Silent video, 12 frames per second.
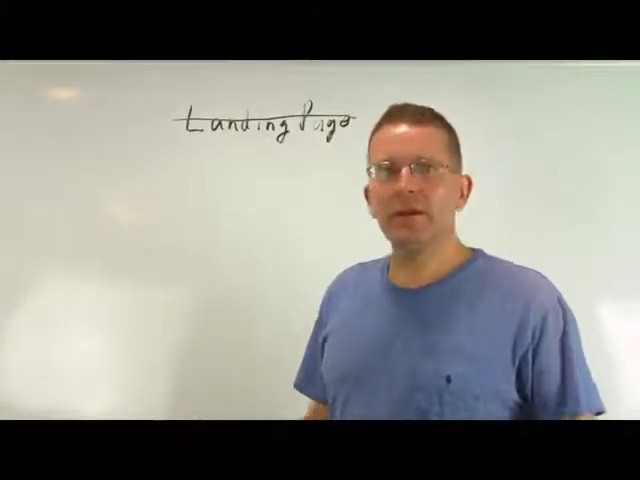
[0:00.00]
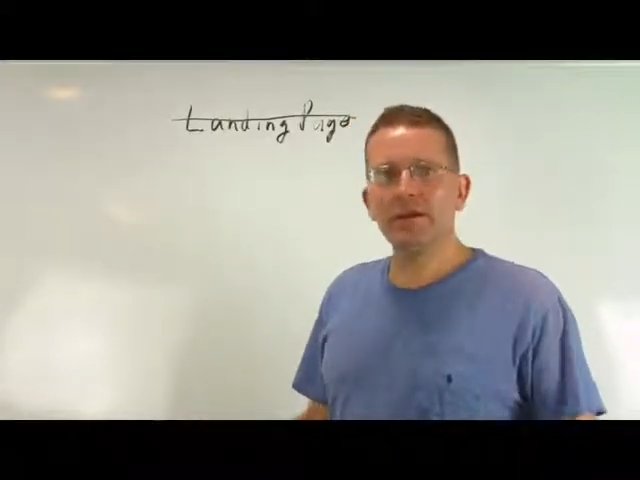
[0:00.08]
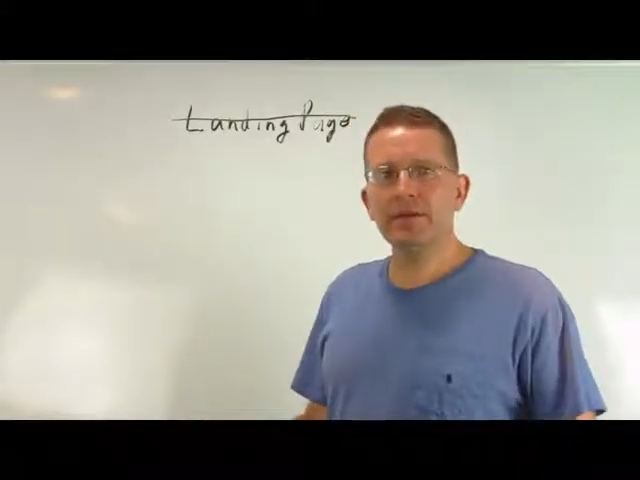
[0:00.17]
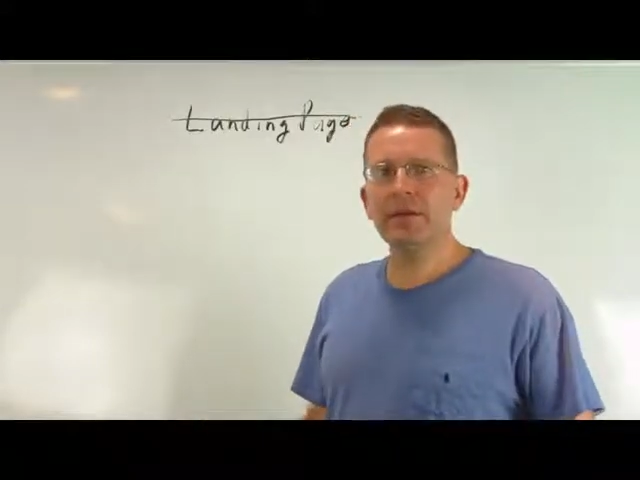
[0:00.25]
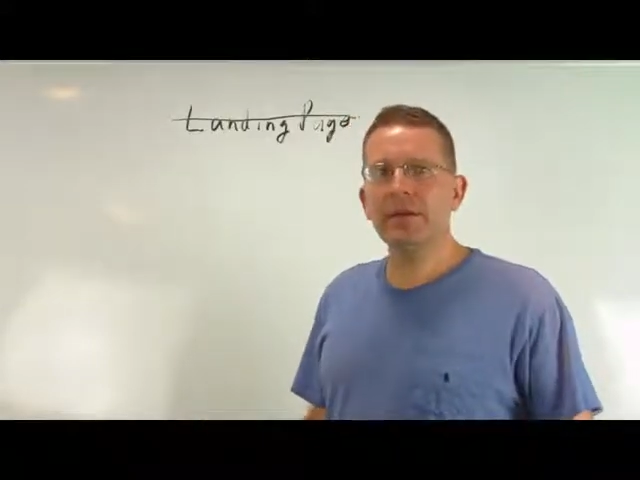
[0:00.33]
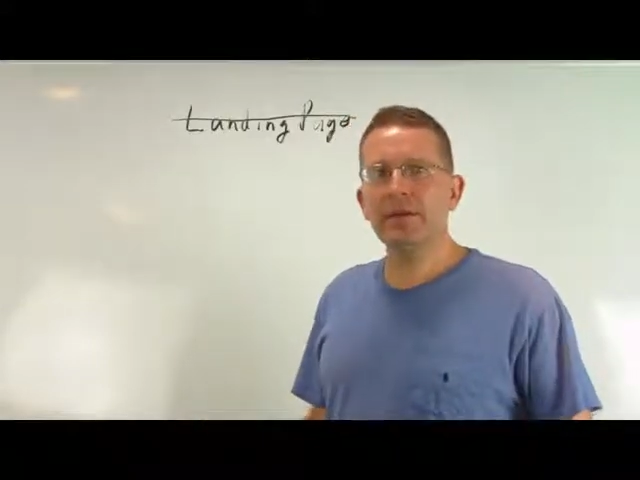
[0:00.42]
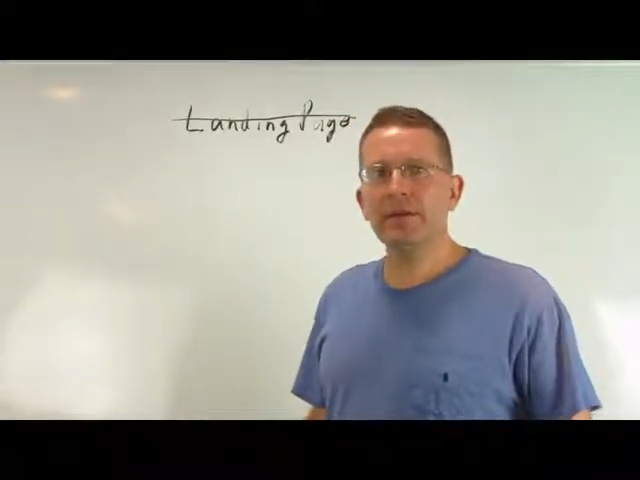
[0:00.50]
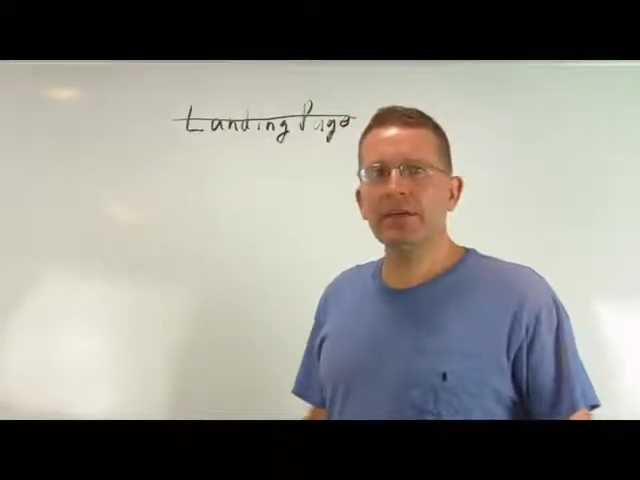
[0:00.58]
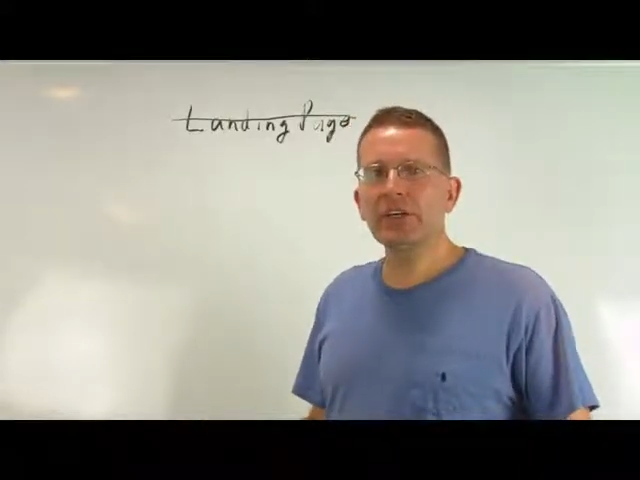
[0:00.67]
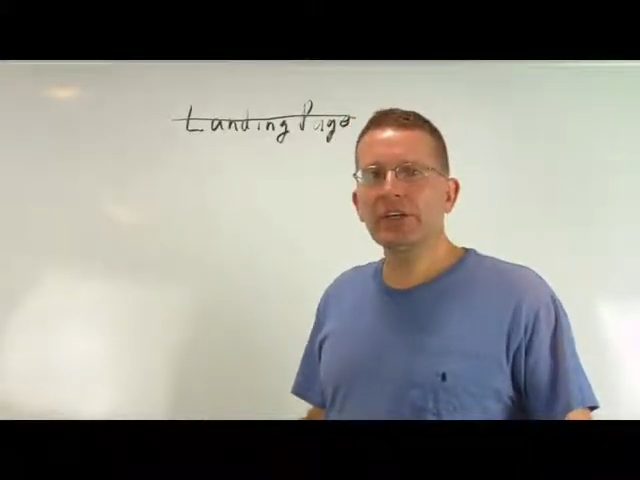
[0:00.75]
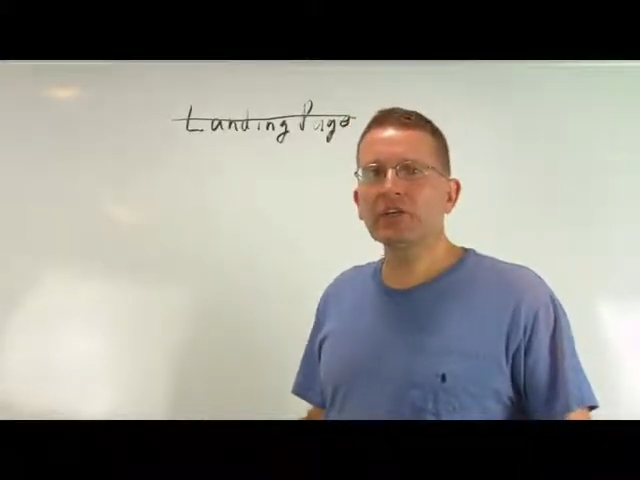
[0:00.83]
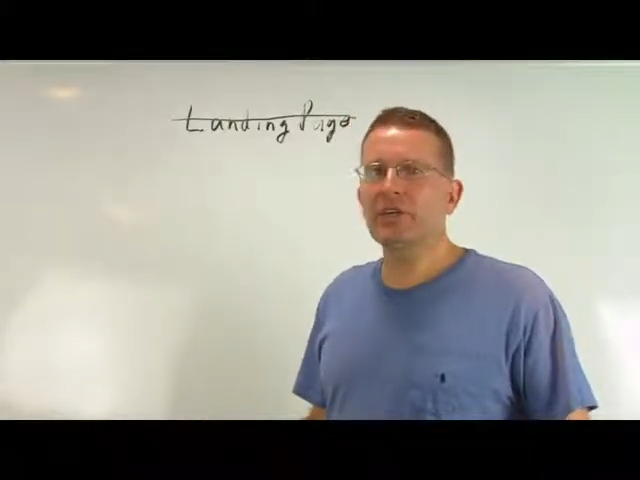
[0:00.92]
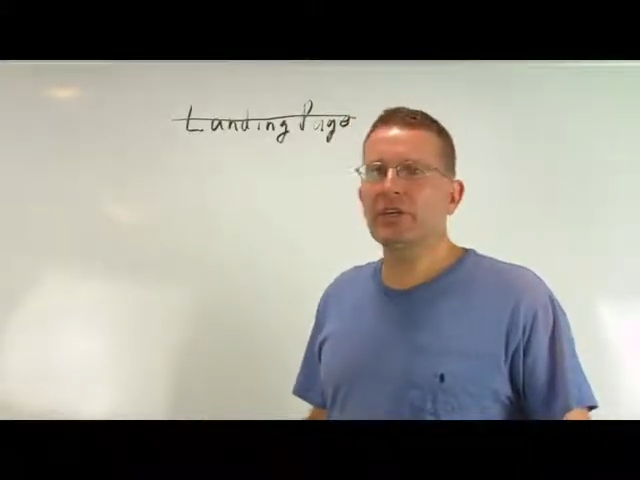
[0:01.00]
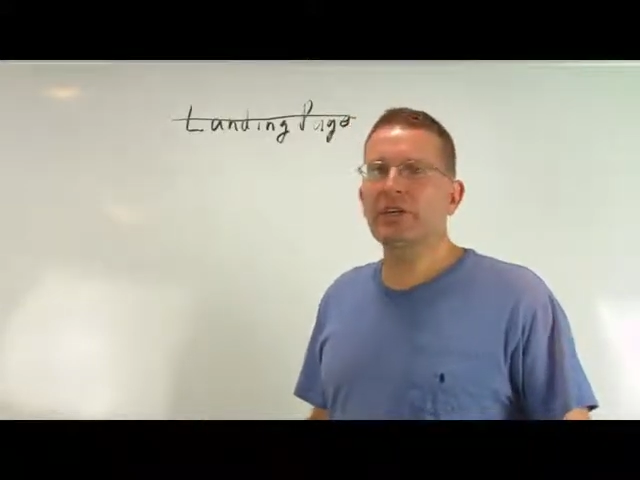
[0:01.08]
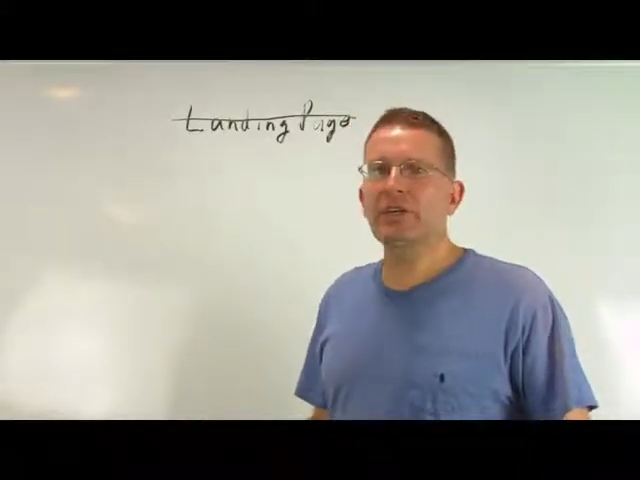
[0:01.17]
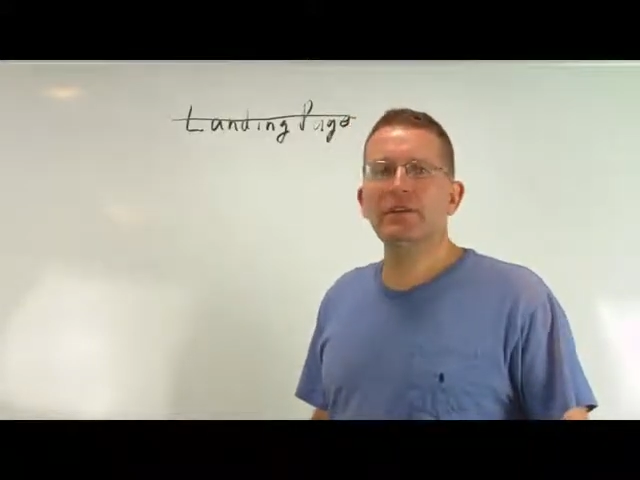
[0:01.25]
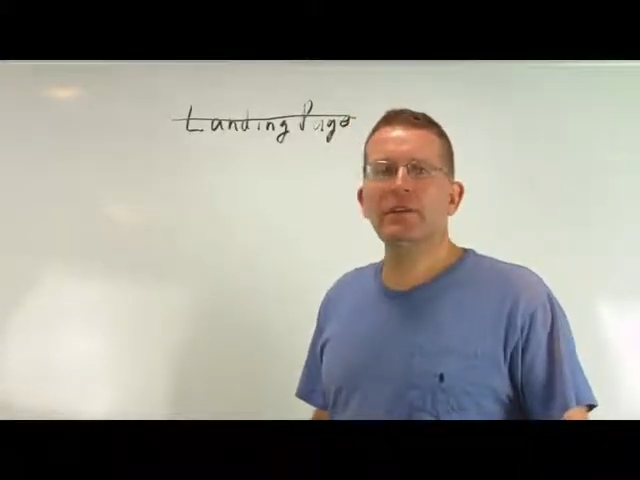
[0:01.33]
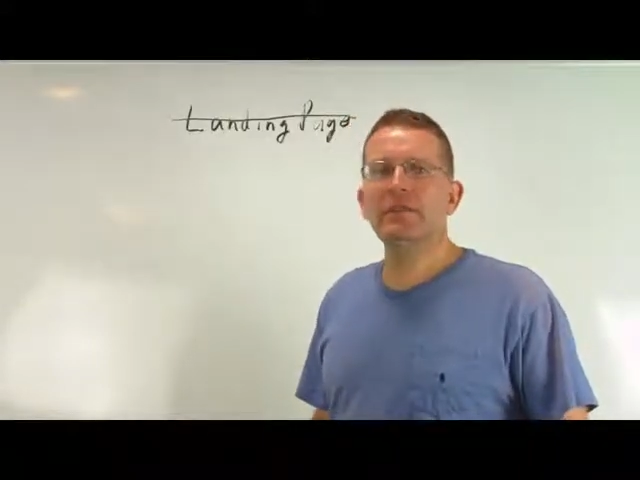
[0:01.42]
how to make a good
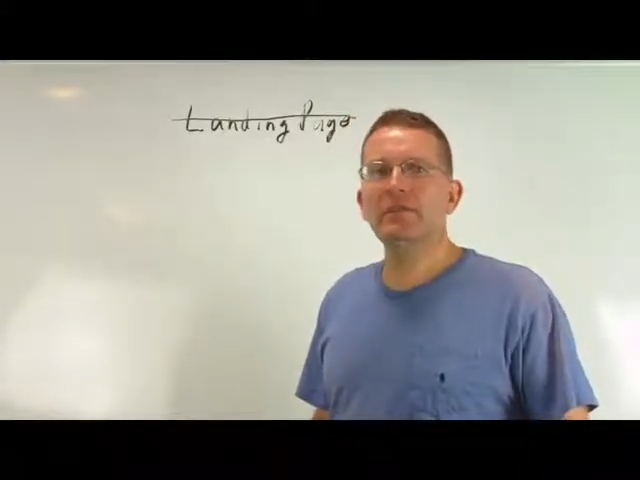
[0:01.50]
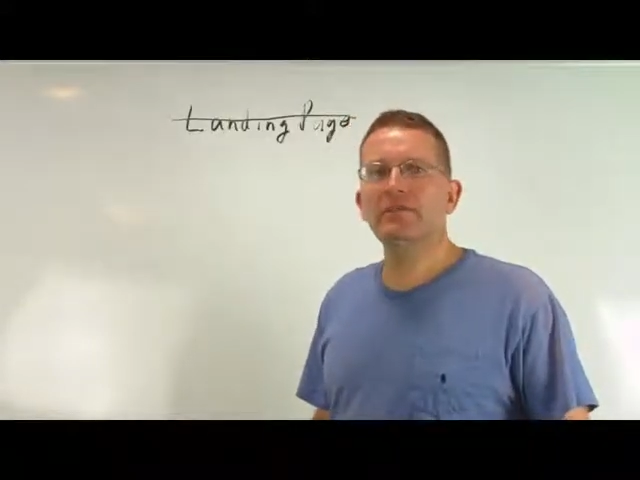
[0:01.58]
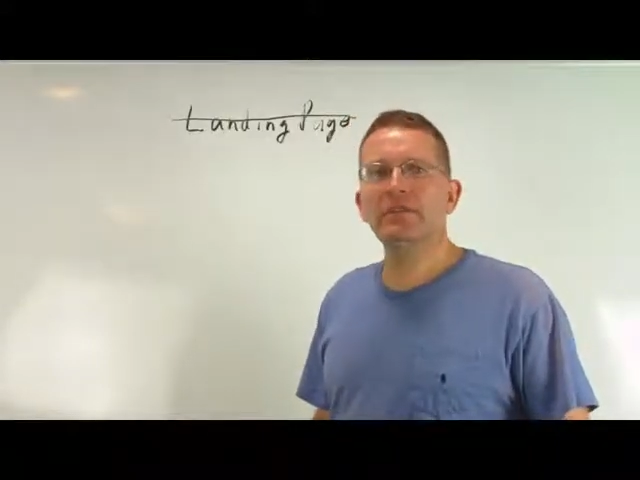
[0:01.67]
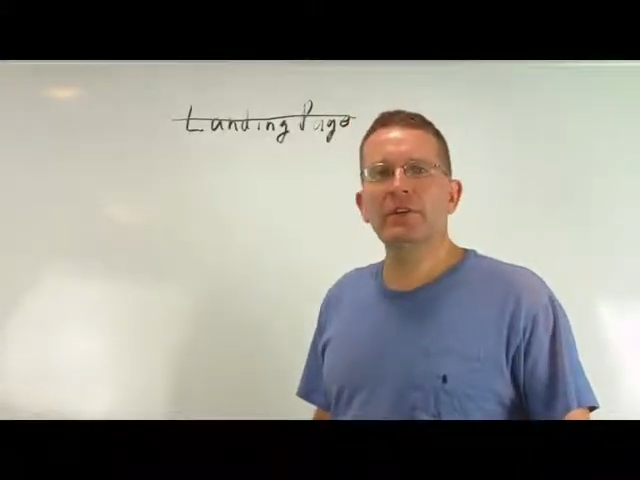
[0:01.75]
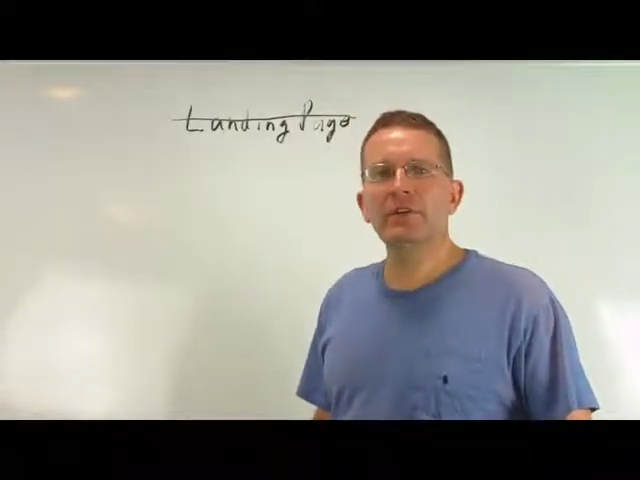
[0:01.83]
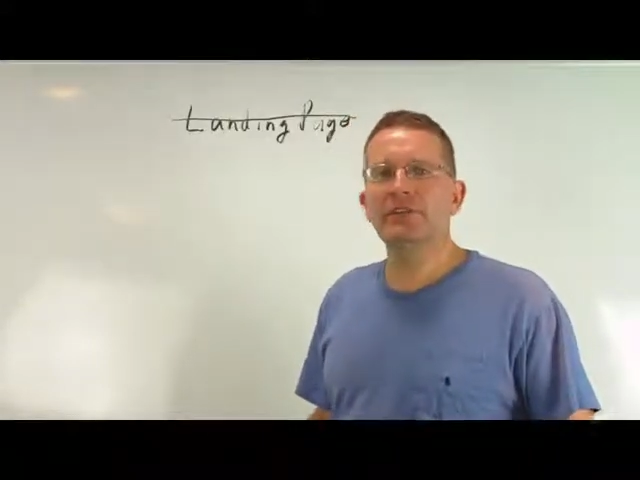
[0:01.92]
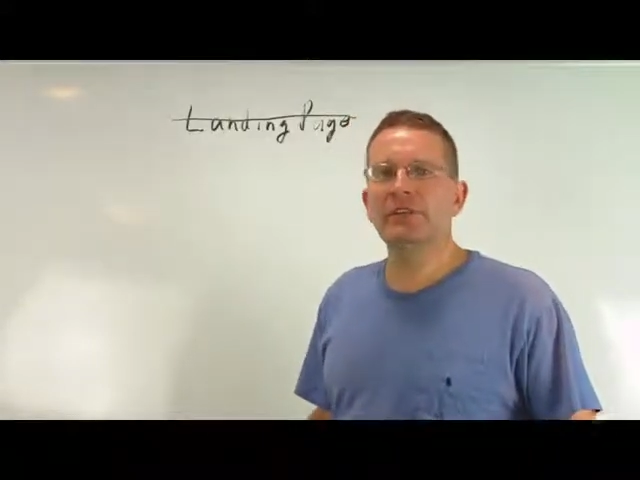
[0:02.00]
video that converts,